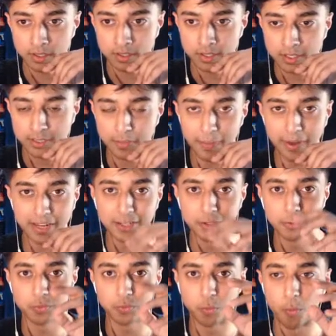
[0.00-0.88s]
He's about to
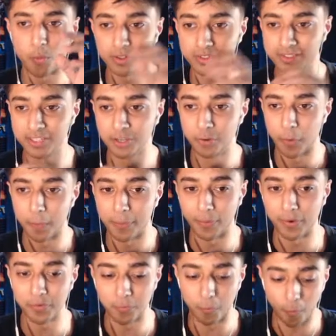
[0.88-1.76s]
use zero
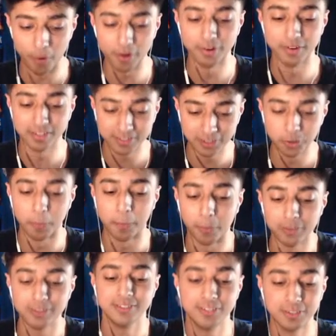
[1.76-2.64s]
point one, zero
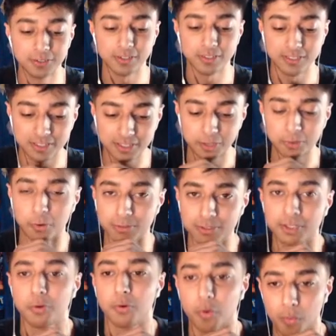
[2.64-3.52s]
point zero
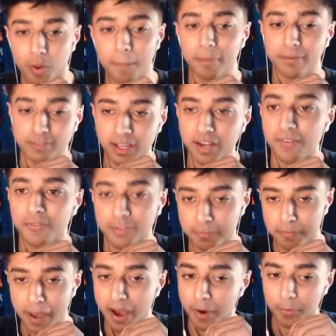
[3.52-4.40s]
zero one percent of his
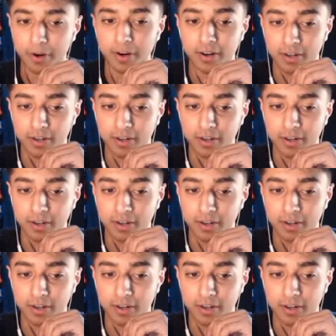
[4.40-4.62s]
power?